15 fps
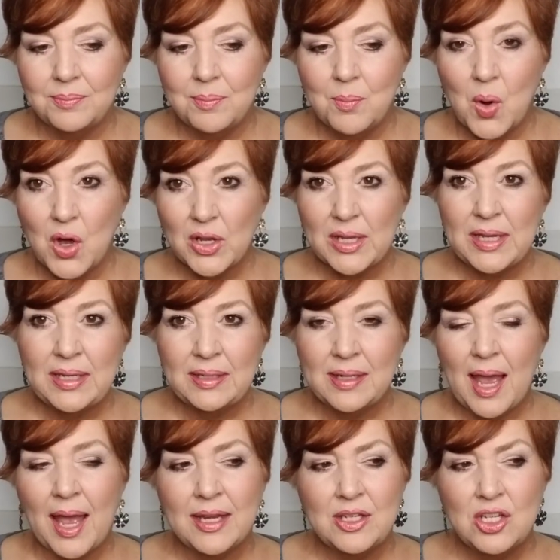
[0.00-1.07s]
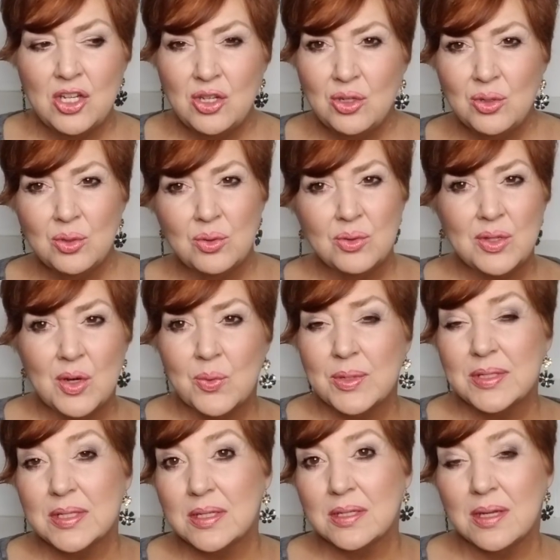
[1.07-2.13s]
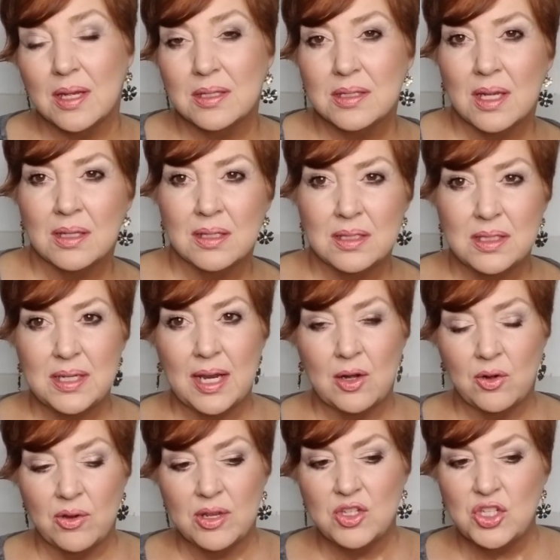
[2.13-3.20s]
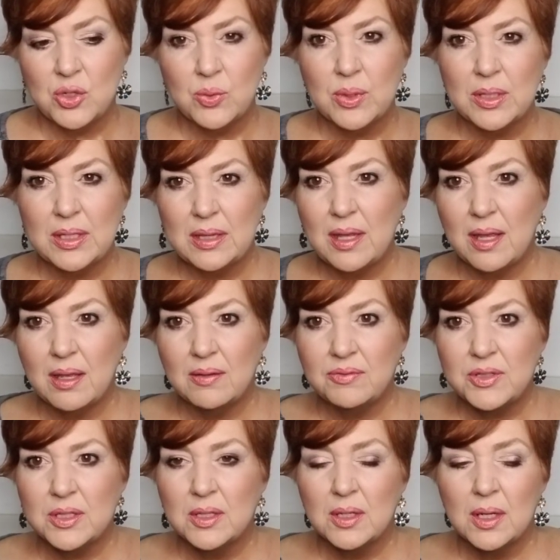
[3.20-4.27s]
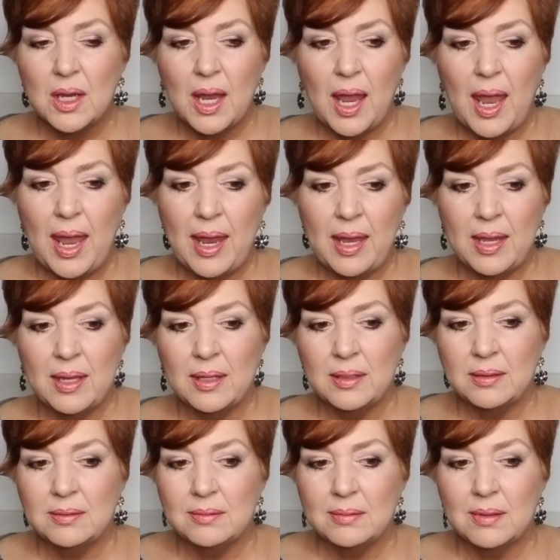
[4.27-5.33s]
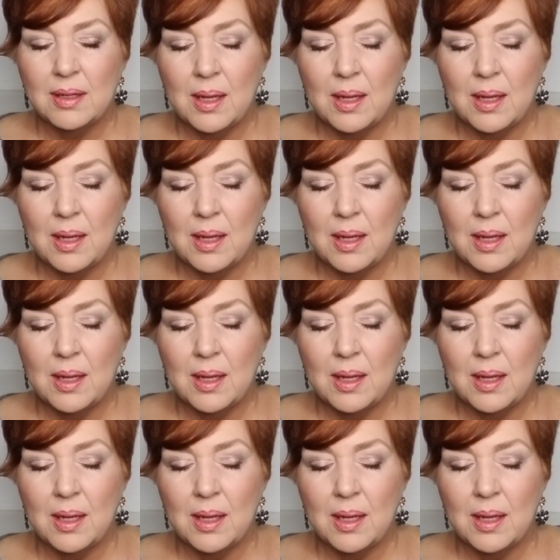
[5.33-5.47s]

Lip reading: Marlene, I knew there was a sunless tanner that she really loved, and